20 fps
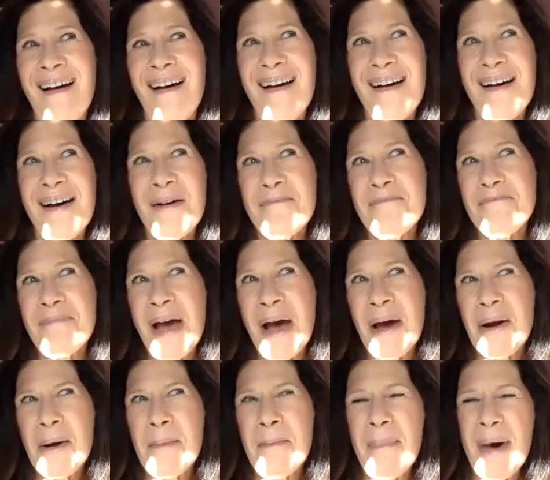
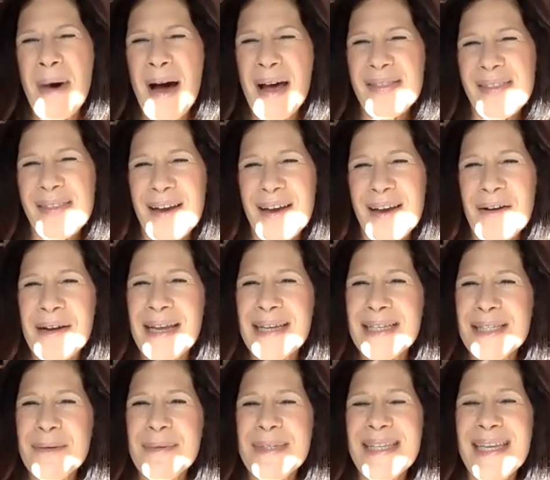About a month ago, I
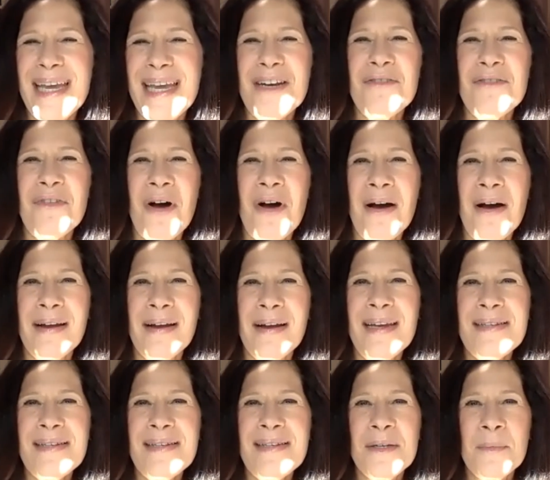guess it was the end of
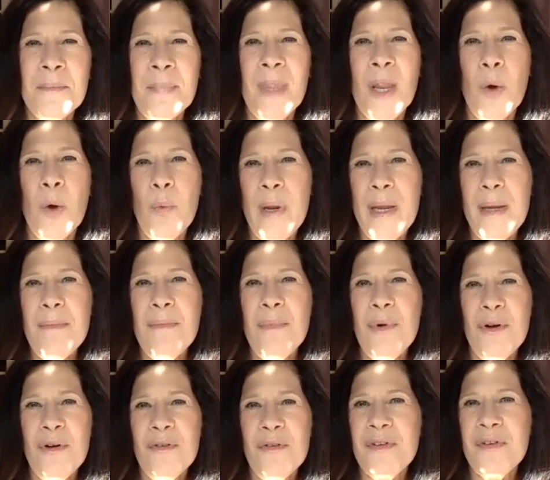August, we
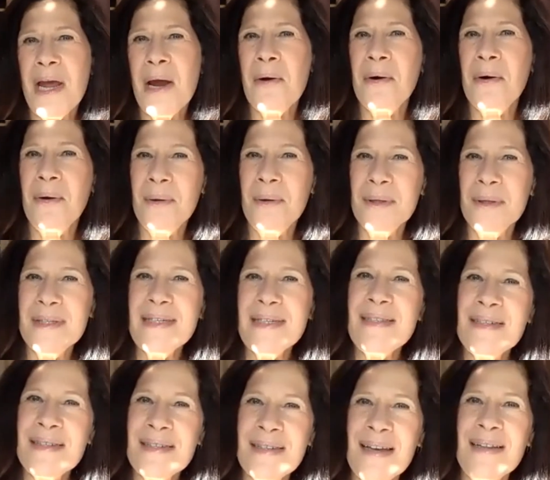moved our
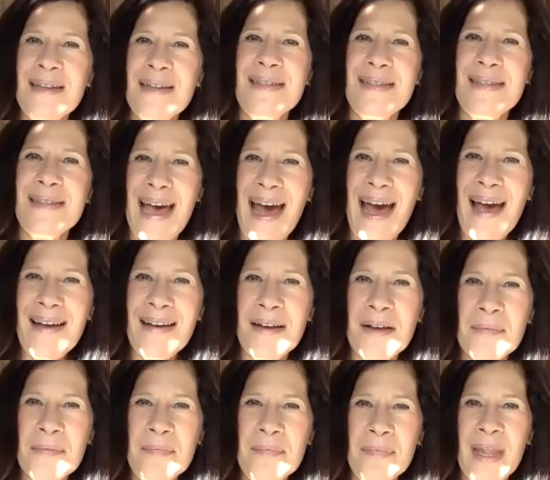oldest son, Zach,
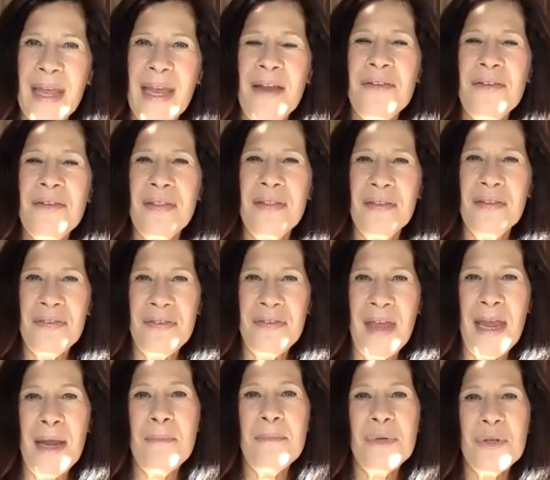into the
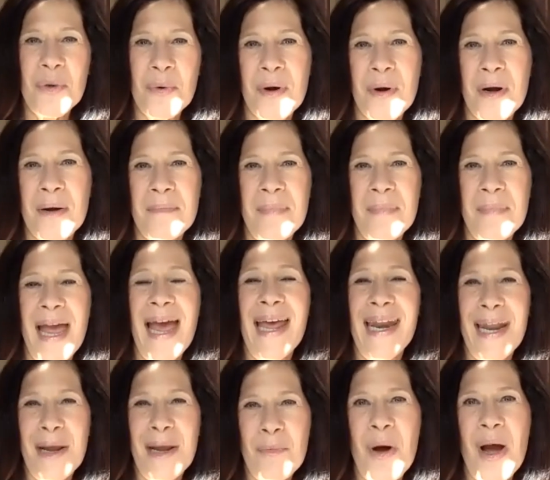same dorm at
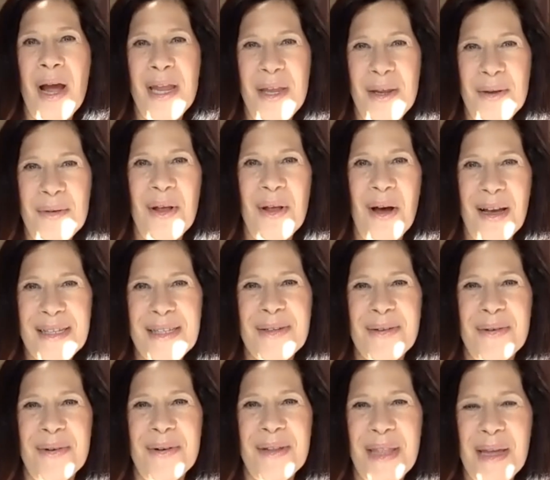NYU Law
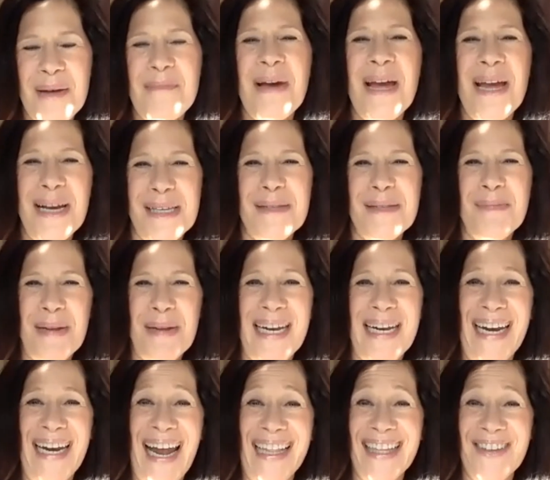School that my husband
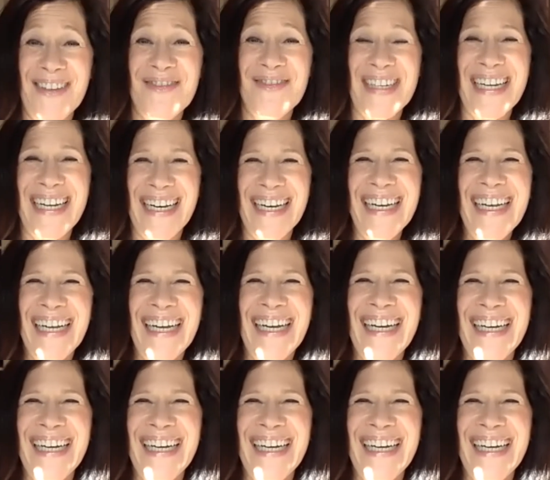and I lived in.